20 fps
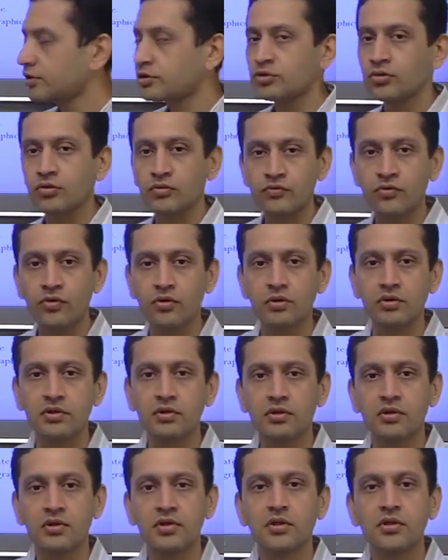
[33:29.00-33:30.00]
on and so
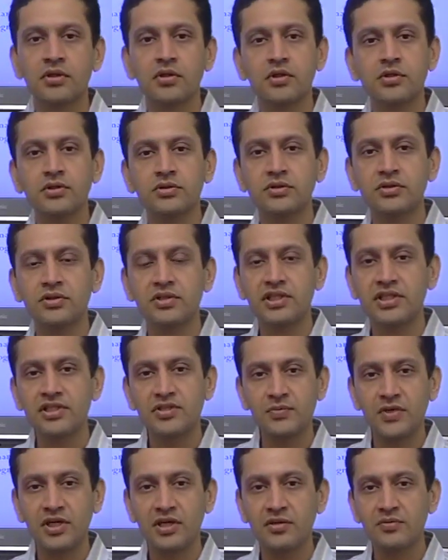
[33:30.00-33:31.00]
forth. So
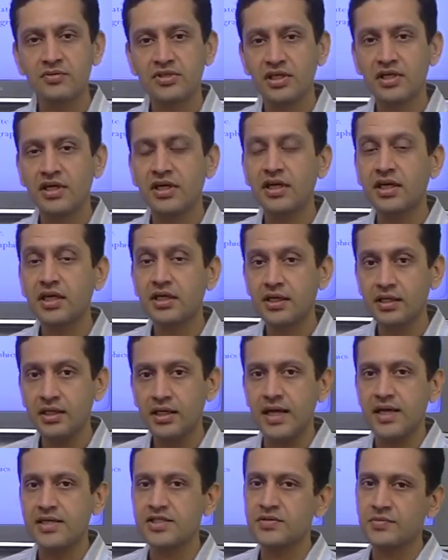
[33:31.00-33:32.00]
this becomes a
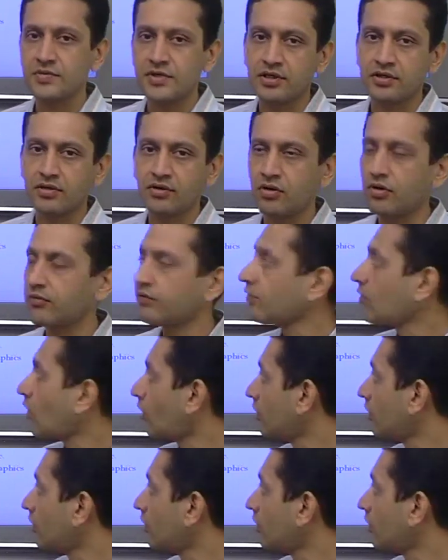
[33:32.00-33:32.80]
critical aspect of